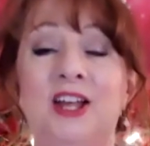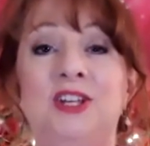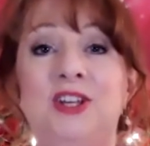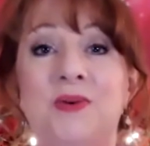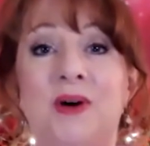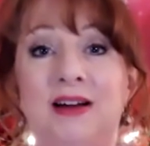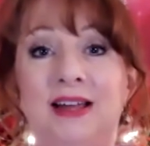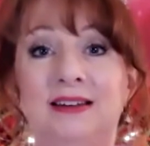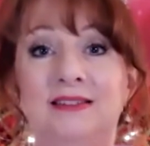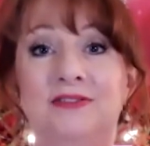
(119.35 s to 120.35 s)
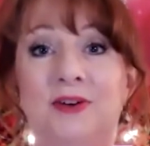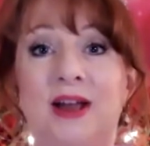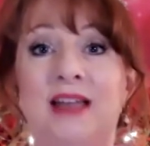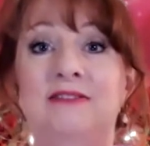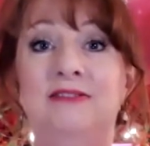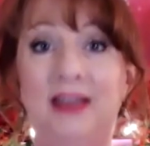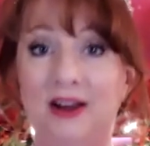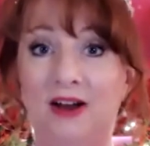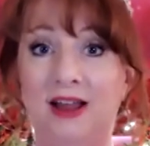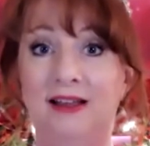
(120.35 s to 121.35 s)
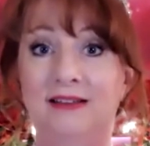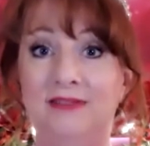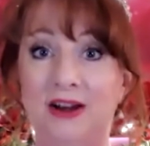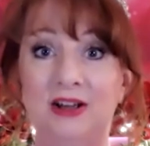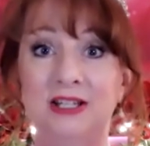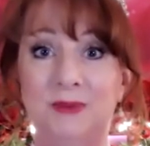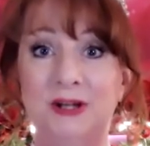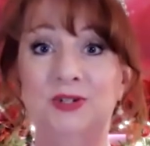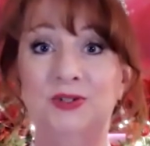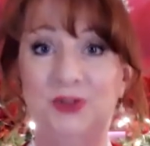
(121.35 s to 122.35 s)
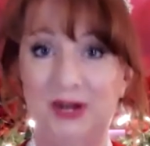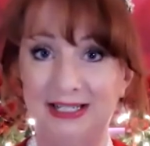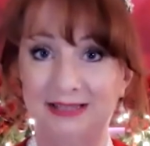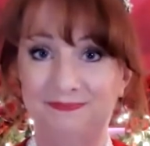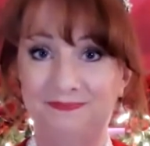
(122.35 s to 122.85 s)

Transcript: You are in for a very, very special treat.